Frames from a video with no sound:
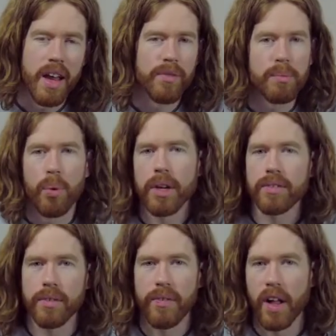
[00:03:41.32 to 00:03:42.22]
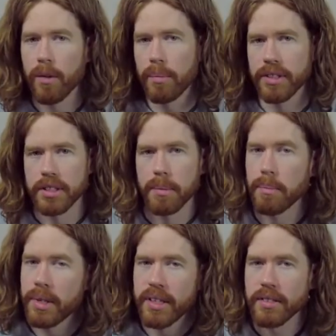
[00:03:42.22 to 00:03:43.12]
Every point of development to
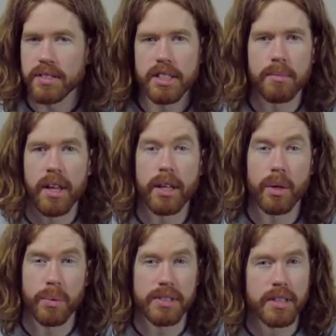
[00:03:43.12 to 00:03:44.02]
me seemed like it was